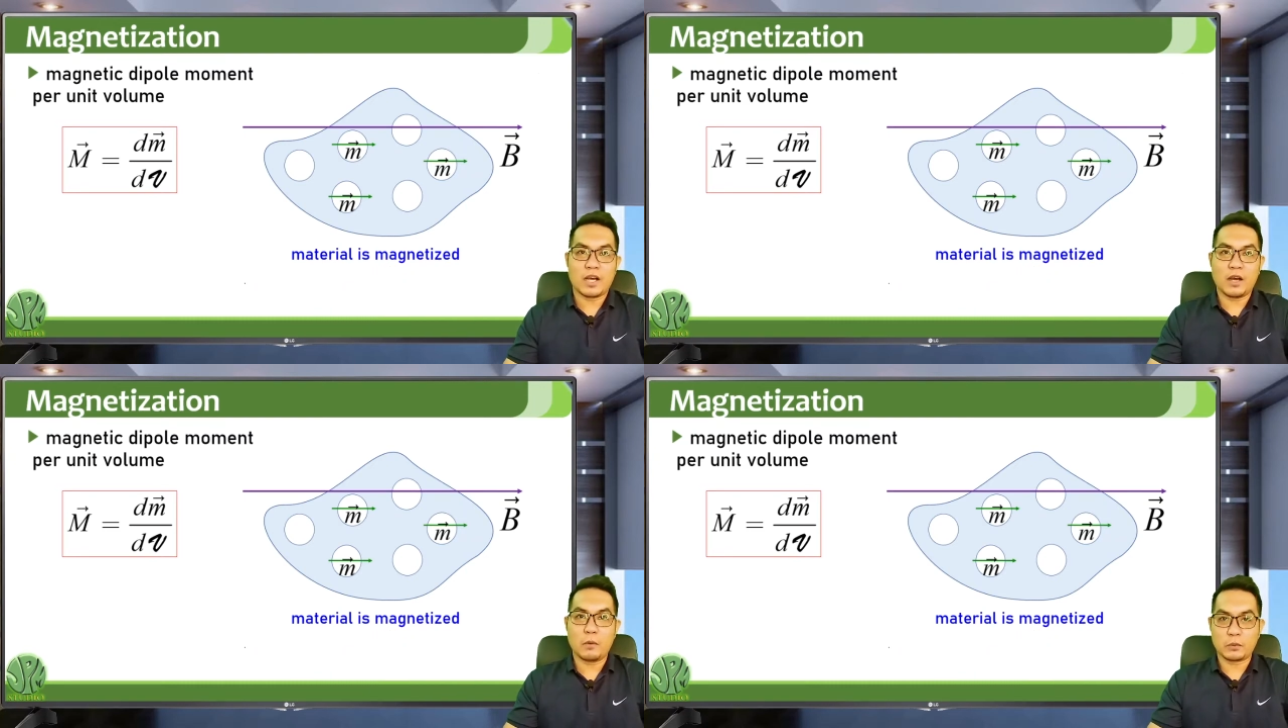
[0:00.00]

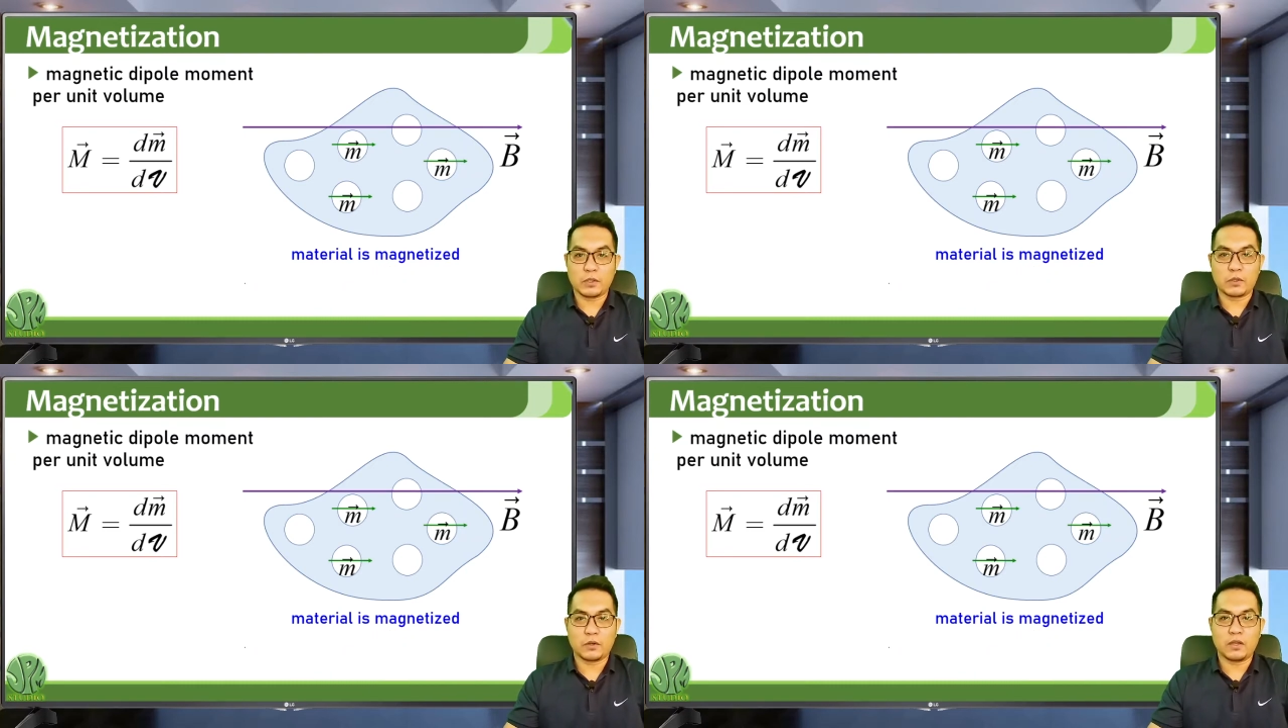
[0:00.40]
what we
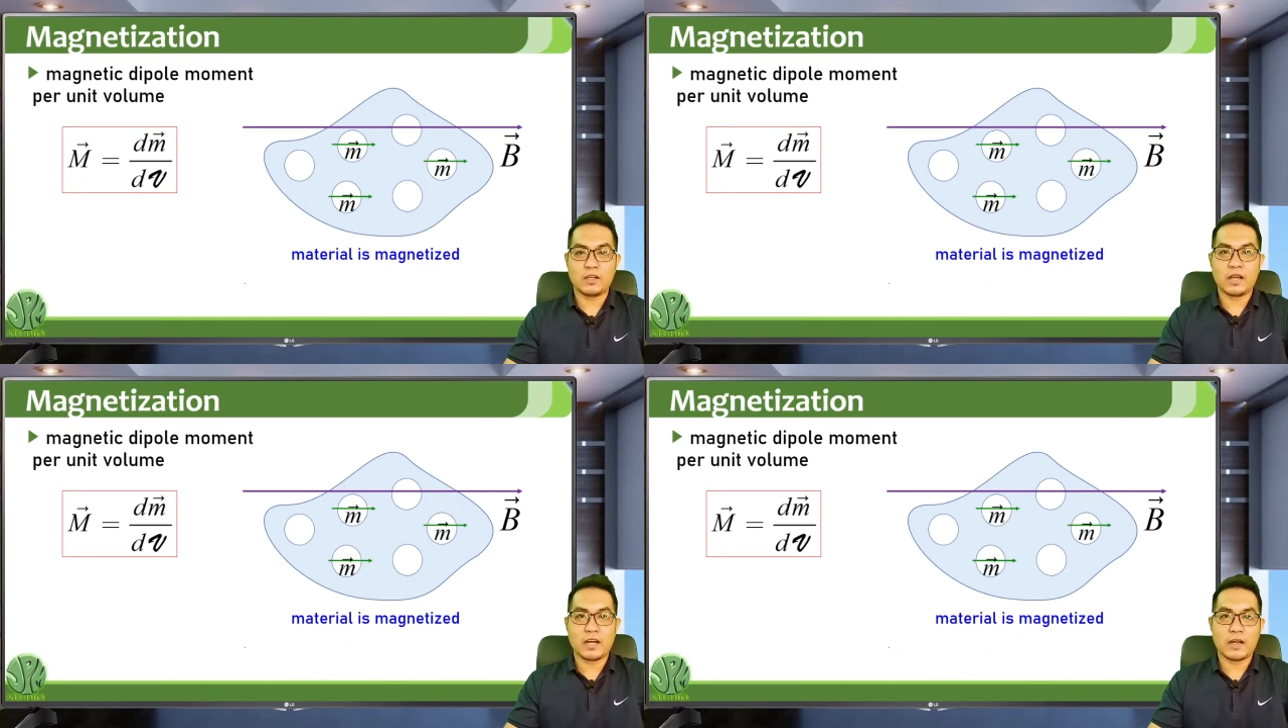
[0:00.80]

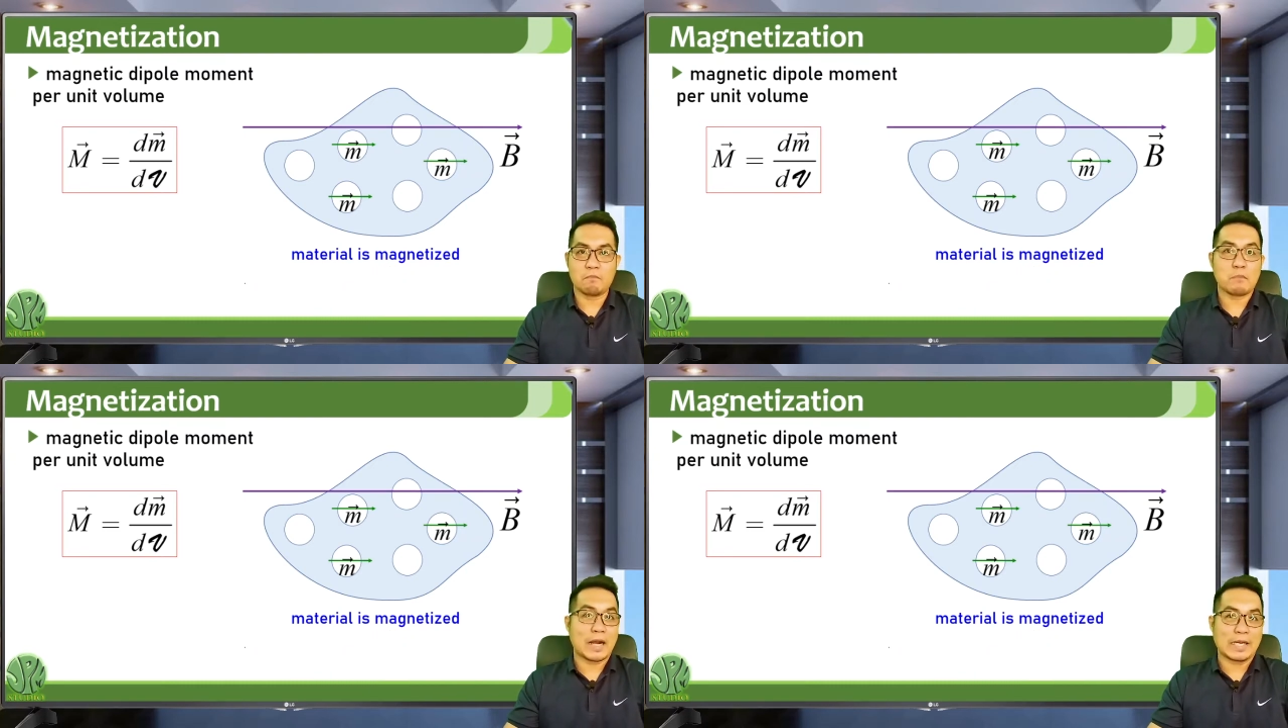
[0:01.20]
call
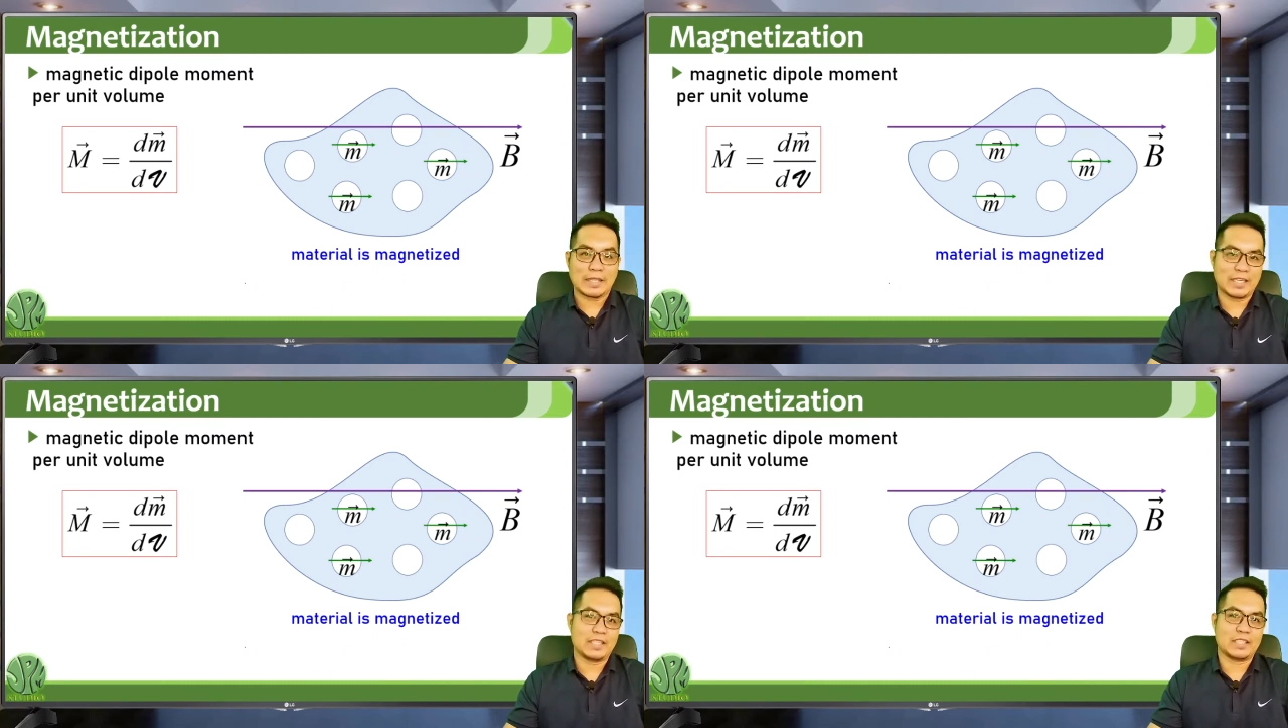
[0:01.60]

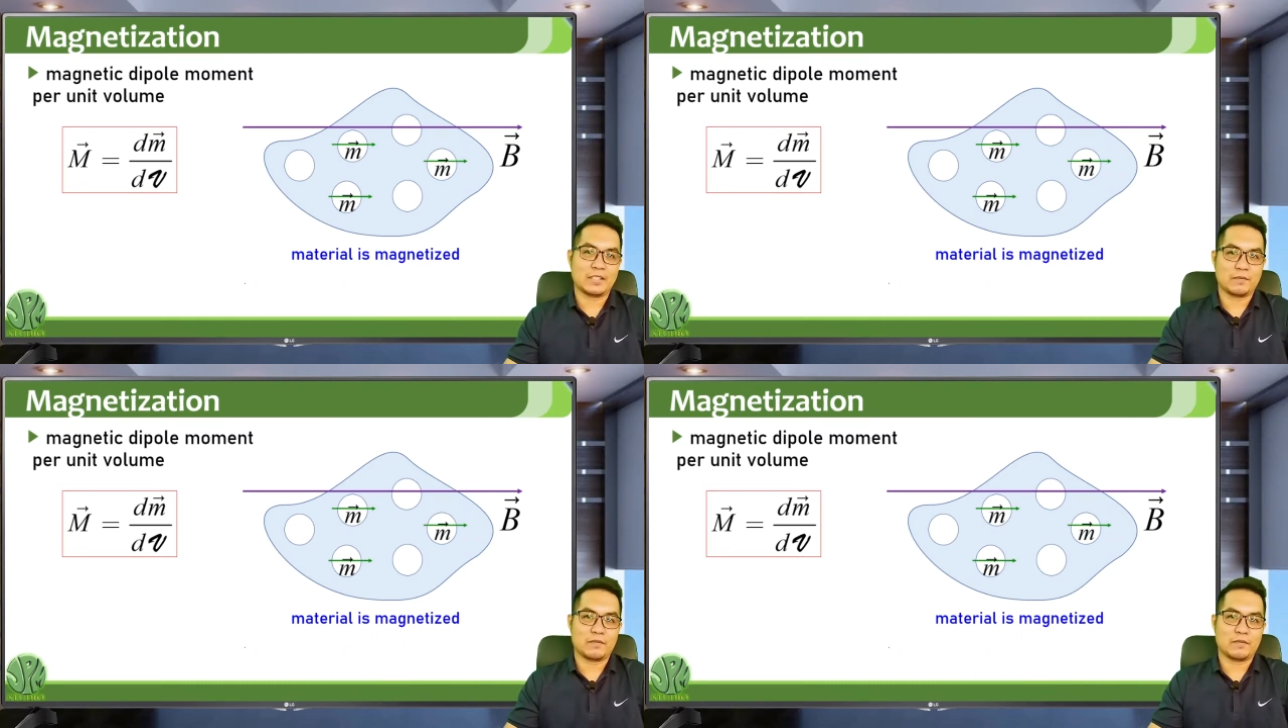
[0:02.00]
magnetized.